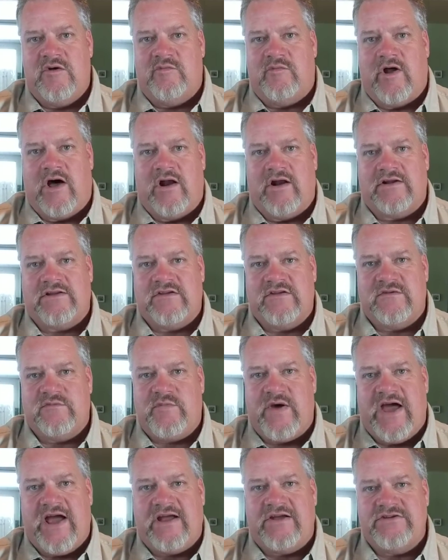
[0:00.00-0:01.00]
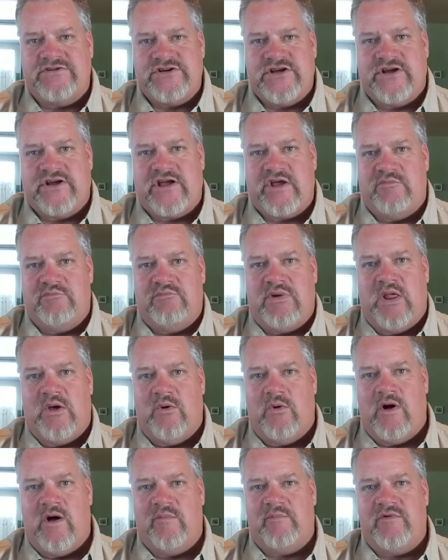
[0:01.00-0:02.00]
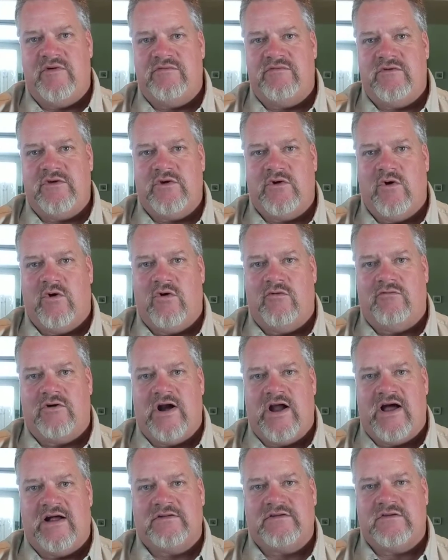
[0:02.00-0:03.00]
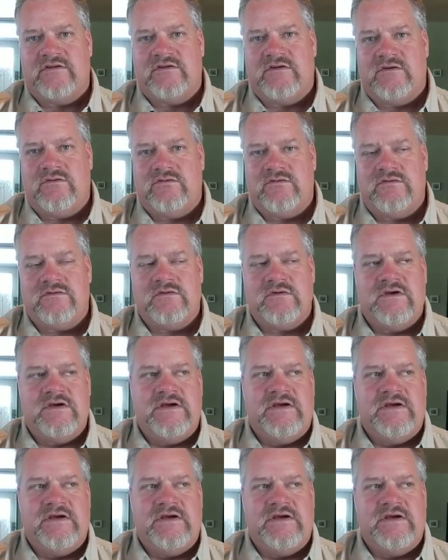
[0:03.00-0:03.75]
product is packaged in can blow up if you go over altitudes.